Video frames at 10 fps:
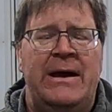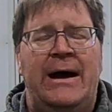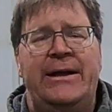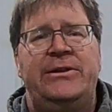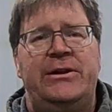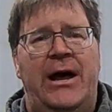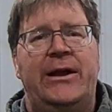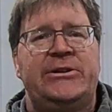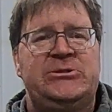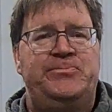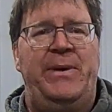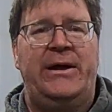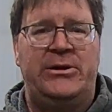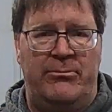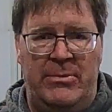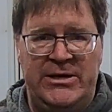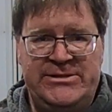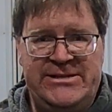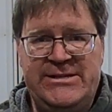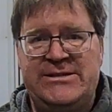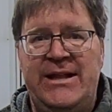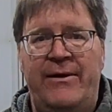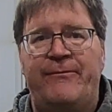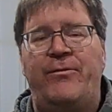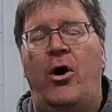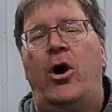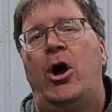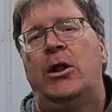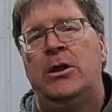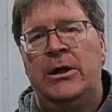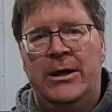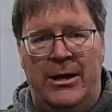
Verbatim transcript: I did not expect a mud season at fall,